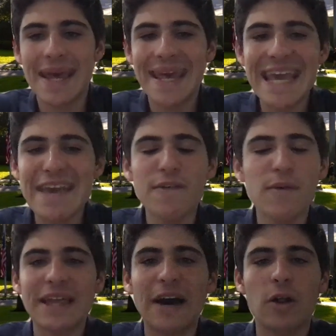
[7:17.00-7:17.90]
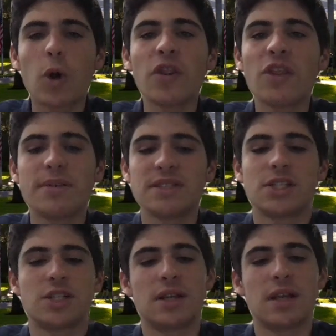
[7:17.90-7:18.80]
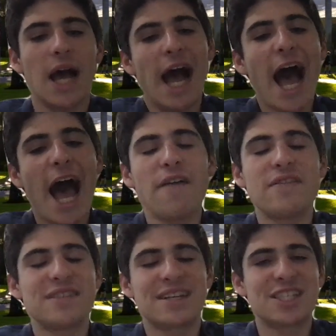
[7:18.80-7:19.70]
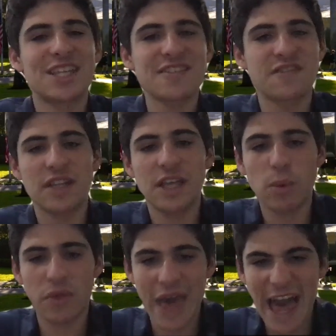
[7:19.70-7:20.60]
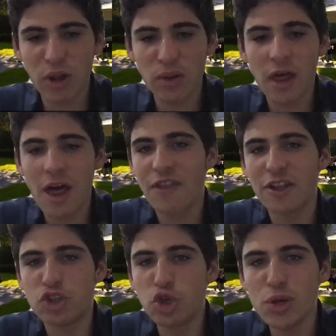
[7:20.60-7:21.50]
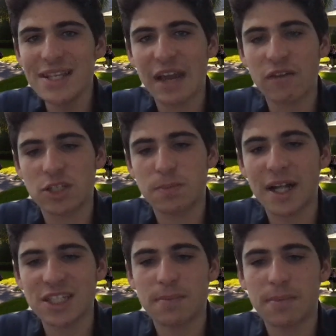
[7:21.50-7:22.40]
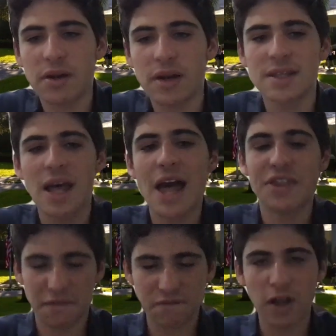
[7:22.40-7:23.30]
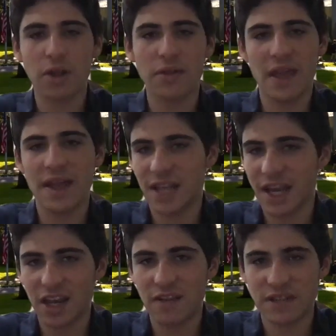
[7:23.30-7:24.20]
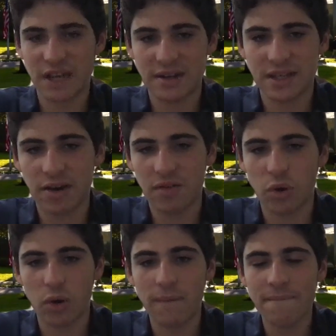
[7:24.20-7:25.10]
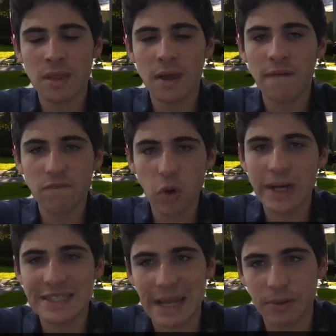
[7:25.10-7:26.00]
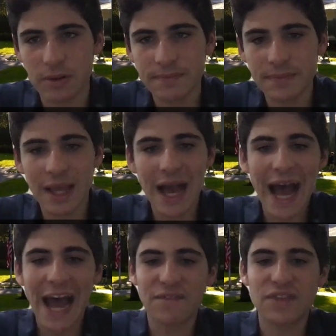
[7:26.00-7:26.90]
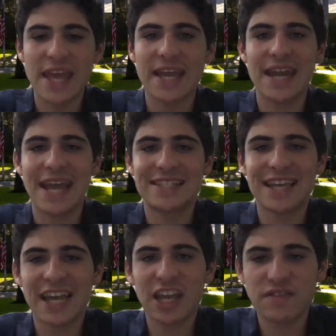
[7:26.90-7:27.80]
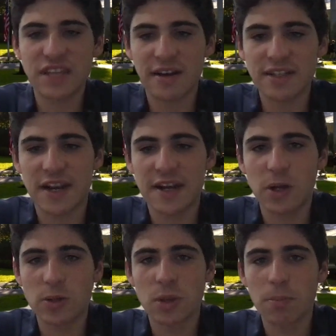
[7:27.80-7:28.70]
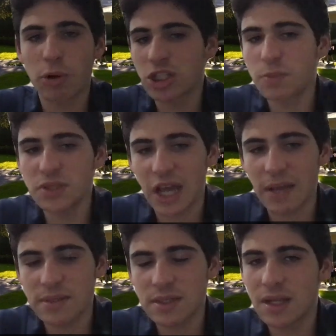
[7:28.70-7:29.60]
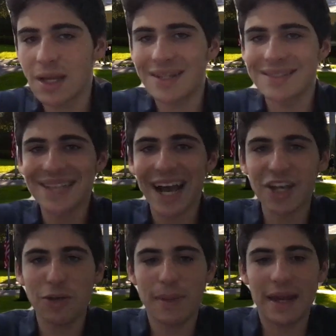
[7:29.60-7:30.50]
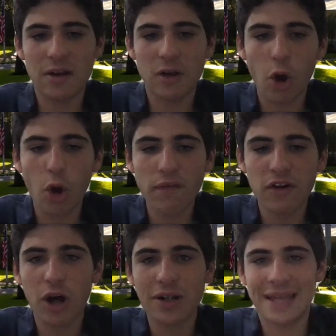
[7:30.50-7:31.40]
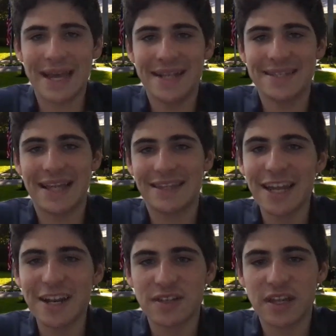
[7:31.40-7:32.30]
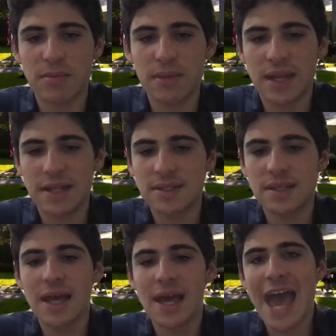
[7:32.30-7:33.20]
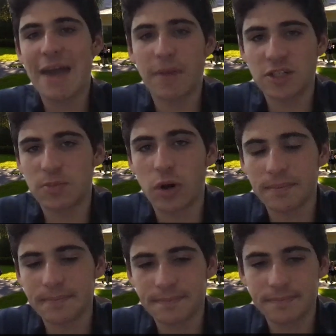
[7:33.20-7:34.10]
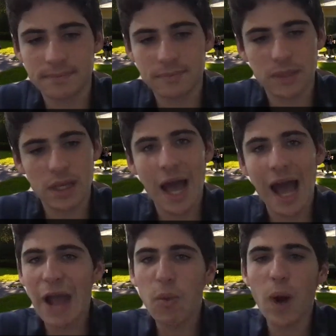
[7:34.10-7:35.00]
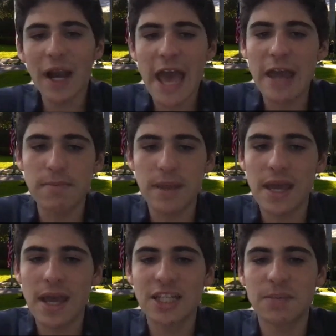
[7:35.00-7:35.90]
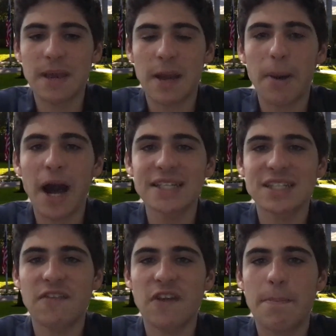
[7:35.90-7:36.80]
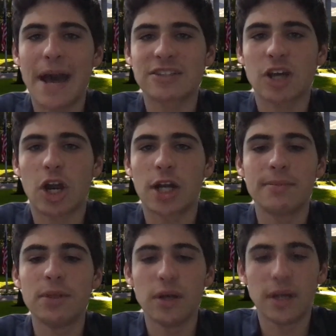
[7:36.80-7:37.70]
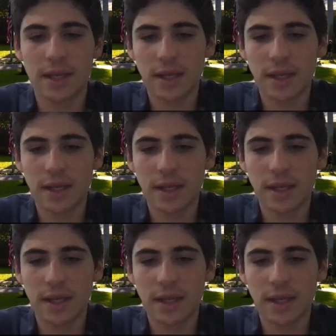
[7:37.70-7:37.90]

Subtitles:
Even without holding the position, I have successfully withheld the duties and responsibilities that follow the executive secretary role. For example, I have taken executive secretary notes multiple times, documented overall attendance at legislator meetings, and much more. I want NB to make a positive impact on our community.